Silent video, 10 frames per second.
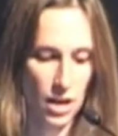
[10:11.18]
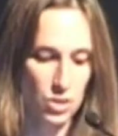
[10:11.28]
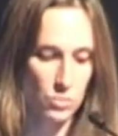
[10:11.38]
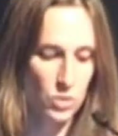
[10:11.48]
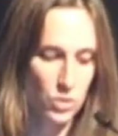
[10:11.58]

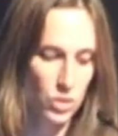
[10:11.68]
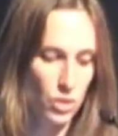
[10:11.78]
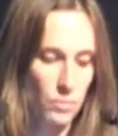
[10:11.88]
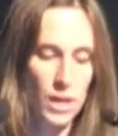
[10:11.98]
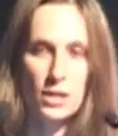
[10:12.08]
contribution
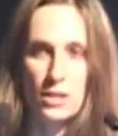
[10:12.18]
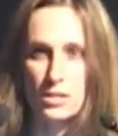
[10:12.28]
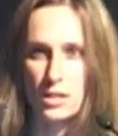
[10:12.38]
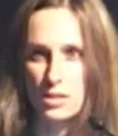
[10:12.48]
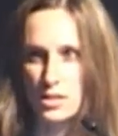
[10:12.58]
they're making
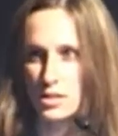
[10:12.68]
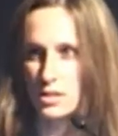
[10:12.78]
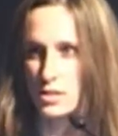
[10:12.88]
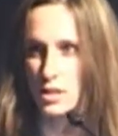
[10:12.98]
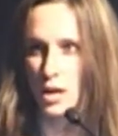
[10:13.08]
to
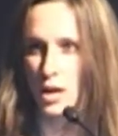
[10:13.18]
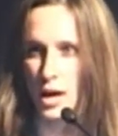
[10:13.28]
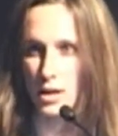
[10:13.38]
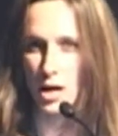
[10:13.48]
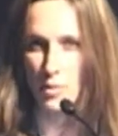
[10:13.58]
India's
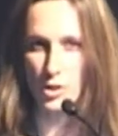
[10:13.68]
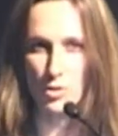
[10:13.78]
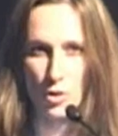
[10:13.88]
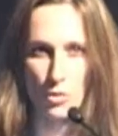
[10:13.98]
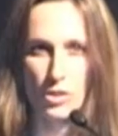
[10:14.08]
economic
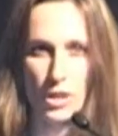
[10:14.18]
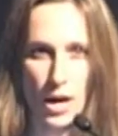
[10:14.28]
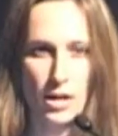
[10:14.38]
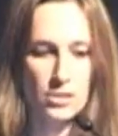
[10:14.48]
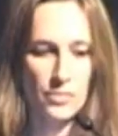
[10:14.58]
growth
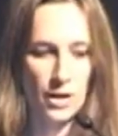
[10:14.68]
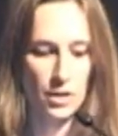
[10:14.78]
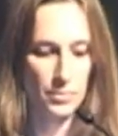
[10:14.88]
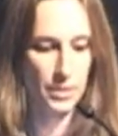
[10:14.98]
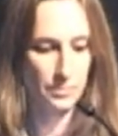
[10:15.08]
and
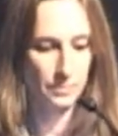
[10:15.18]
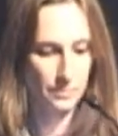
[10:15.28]
development.